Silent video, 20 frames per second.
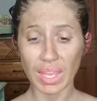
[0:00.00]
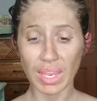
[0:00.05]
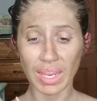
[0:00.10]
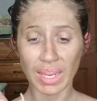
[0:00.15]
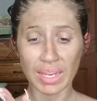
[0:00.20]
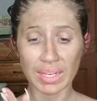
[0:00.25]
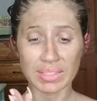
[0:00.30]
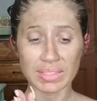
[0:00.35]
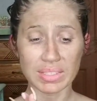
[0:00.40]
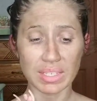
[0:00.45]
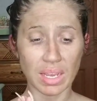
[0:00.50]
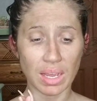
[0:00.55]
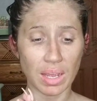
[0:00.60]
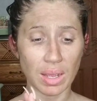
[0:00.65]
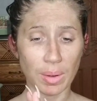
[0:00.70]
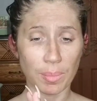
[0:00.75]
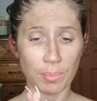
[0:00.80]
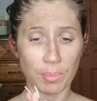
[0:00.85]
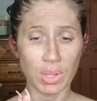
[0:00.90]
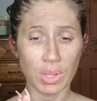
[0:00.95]
and
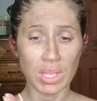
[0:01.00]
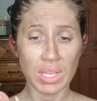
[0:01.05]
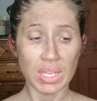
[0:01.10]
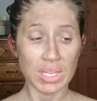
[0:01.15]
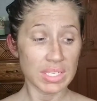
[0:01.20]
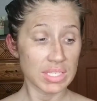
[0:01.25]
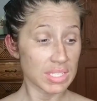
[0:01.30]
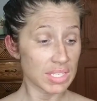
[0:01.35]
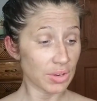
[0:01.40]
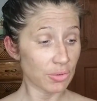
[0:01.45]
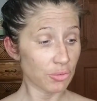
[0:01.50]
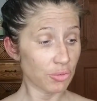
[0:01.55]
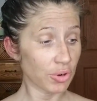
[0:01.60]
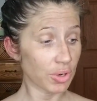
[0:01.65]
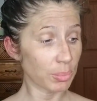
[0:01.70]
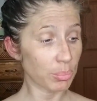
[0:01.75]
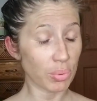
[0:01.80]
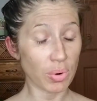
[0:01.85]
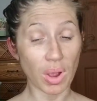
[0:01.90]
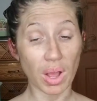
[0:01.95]

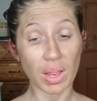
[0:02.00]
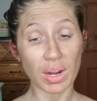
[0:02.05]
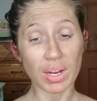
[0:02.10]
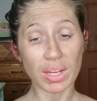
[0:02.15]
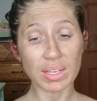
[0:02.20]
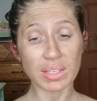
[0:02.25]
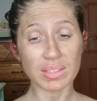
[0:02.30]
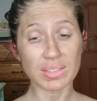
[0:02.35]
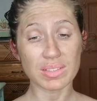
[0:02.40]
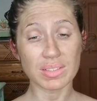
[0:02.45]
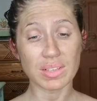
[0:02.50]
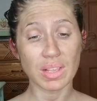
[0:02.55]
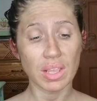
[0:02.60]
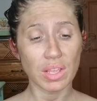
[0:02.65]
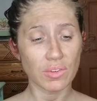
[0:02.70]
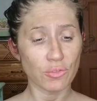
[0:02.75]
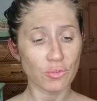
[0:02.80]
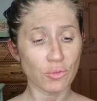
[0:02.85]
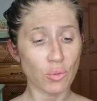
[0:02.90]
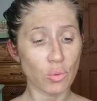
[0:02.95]
different products
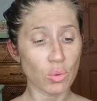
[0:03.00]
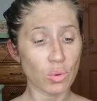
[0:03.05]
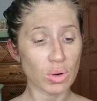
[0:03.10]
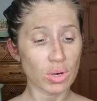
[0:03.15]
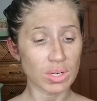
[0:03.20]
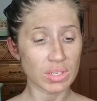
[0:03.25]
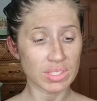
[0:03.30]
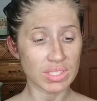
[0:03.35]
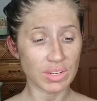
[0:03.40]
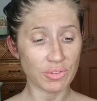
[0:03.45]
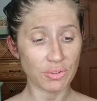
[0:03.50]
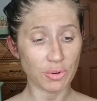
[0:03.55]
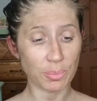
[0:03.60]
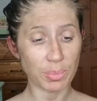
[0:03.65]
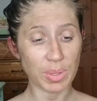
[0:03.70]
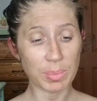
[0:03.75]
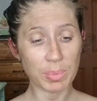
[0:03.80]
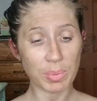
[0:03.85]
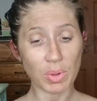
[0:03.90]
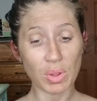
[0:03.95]
for different
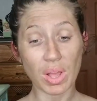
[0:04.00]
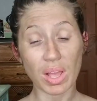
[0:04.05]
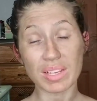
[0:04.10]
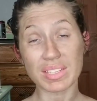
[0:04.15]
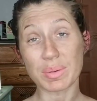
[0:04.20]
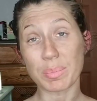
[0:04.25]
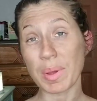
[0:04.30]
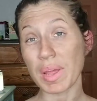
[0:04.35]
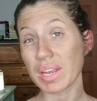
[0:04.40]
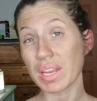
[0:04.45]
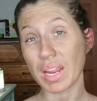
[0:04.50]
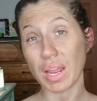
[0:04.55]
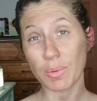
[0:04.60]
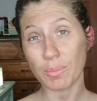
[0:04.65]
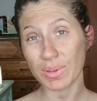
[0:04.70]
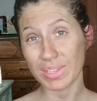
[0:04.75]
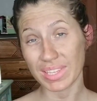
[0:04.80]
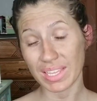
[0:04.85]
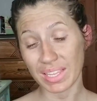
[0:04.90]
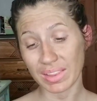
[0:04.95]
people depending
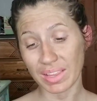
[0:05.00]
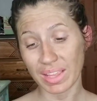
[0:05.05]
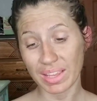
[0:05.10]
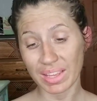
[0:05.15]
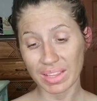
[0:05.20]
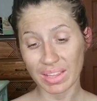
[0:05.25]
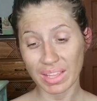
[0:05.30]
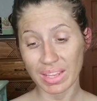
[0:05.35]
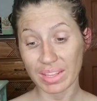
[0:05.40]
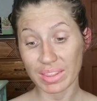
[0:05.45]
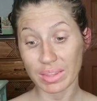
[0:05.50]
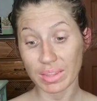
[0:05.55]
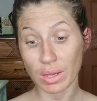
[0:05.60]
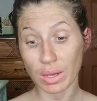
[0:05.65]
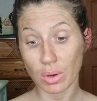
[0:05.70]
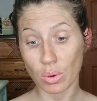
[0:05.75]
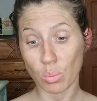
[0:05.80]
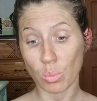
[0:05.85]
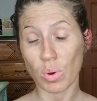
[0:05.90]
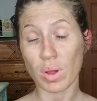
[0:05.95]
on what they like. Like the
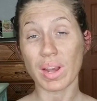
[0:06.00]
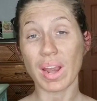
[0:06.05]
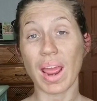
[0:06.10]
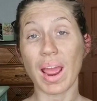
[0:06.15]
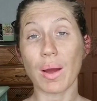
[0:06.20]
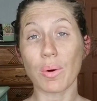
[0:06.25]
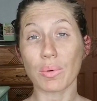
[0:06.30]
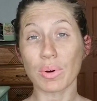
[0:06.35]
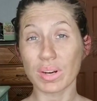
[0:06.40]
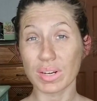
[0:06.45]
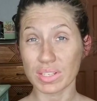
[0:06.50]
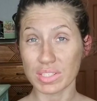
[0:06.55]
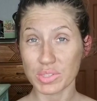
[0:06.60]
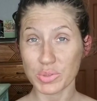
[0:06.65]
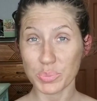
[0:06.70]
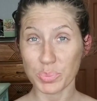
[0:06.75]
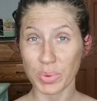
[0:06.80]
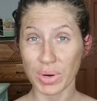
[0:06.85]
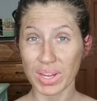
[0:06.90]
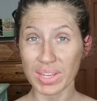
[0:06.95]
1 Hour
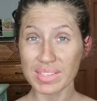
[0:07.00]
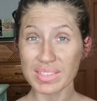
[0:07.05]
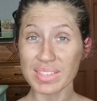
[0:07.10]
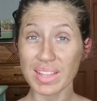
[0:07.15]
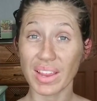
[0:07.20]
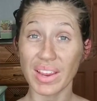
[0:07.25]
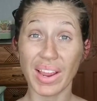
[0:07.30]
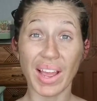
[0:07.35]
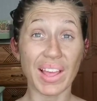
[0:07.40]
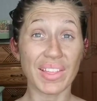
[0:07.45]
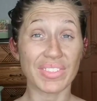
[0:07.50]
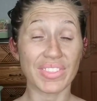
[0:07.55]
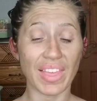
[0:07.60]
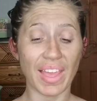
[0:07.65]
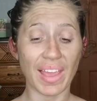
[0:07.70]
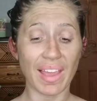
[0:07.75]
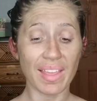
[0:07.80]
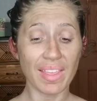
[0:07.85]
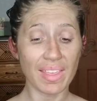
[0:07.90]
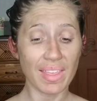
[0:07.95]
Express, I got
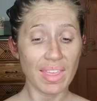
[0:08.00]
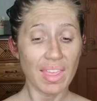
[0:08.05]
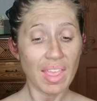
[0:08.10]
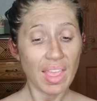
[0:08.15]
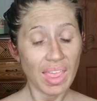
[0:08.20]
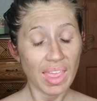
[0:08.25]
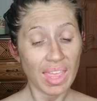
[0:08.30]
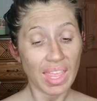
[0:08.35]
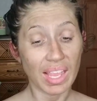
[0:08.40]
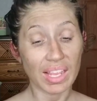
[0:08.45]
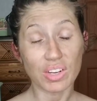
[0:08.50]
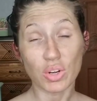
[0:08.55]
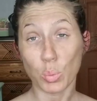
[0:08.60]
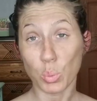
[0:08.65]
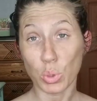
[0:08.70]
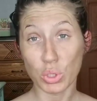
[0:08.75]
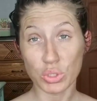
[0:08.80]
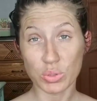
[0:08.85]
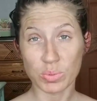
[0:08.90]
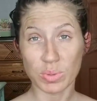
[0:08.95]
that and
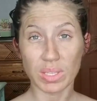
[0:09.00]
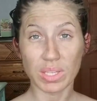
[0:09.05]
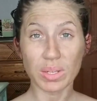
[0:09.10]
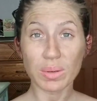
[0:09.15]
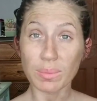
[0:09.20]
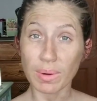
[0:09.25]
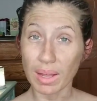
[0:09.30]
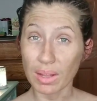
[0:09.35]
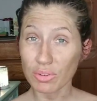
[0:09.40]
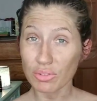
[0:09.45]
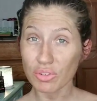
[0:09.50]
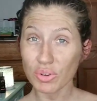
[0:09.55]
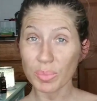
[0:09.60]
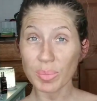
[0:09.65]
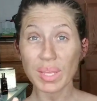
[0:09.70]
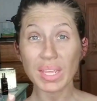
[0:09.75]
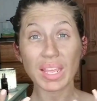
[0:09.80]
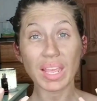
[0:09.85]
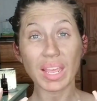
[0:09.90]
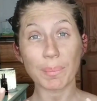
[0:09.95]
it worked really well for
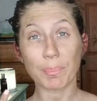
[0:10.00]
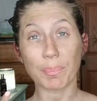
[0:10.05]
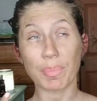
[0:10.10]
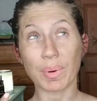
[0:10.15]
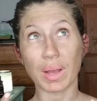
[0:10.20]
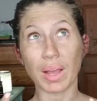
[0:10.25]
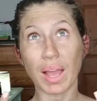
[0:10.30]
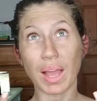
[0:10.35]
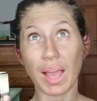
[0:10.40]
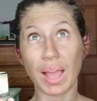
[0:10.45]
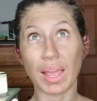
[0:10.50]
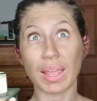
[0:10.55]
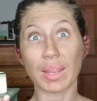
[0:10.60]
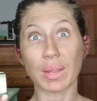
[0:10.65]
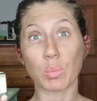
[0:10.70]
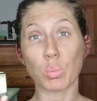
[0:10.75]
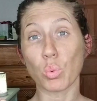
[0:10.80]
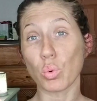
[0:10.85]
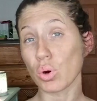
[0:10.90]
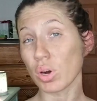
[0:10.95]
me, but
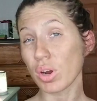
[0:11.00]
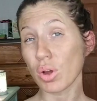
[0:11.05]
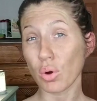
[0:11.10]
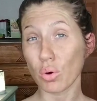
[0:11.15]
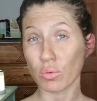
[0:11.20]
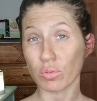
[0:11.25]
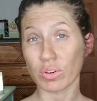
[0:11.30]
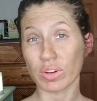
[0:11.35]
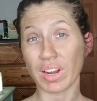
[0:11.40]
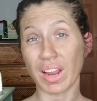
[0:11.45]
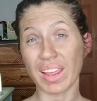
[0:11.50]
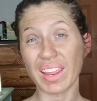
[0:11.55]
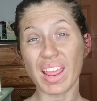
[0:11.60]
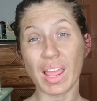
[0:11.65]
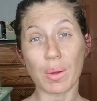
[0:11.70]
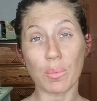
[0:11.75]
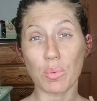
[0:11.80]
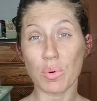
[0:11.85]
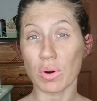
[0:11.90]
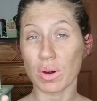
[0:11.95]
I wore it overnight.
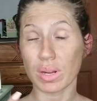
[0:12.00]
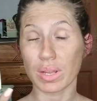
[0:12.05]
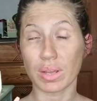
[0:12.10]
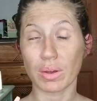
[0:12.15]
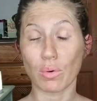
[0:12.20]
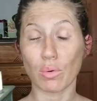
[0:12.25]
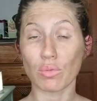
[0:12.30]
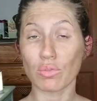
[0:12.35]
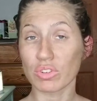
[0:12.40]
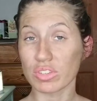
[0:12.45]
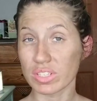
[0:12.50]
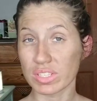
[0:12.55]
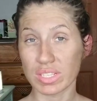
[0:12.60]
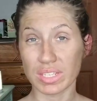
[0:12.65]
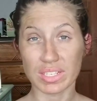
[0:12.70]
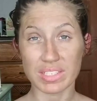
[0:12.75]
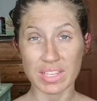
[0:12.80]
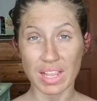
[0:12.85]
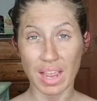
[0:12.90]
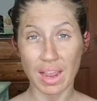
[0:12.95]
I wore it over
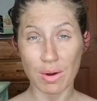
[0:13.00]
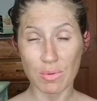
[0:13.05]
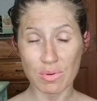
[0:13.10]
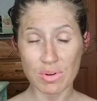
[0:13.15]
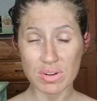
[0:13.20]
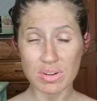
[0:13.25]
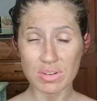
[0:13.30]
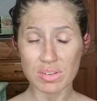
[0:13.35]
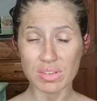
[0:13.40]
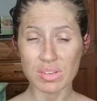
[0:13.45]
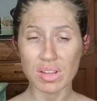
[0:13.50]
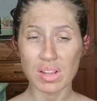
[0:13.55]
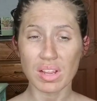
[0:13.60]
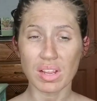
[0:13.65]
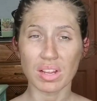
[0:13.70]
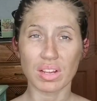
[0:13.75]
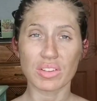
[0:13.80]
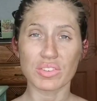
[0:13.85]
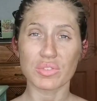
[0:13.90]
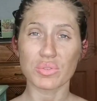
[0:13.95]
6 hours,
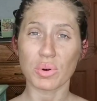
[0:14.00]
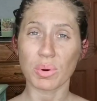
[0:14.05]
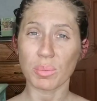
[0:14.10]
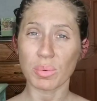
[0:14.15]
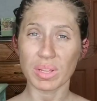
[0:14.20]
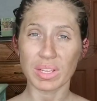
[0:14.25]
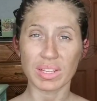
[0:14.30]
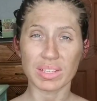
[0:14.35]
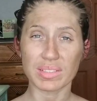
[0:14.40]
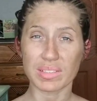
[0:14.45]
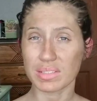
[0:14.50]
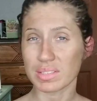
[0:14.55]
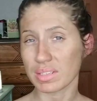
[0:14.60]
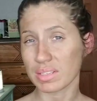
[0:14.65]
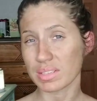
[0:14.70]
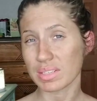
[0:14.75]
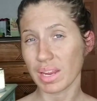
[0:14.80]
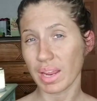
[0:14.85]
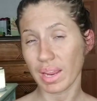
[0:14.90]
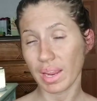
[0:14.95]
because normally it's
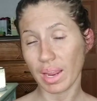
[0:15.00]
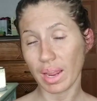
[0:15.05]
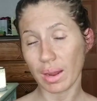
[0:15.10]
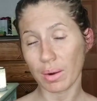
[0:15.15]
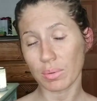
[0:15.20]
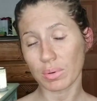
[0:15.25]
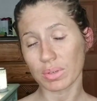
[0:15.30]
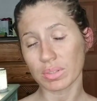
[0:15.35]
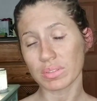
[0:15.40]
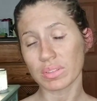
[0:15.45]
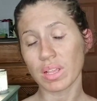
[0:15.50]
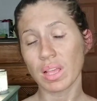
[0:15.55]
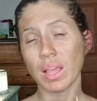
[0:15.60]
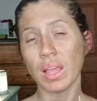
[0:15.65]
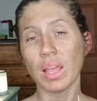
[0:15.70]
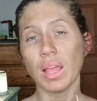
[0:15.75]
6 to 8 hours.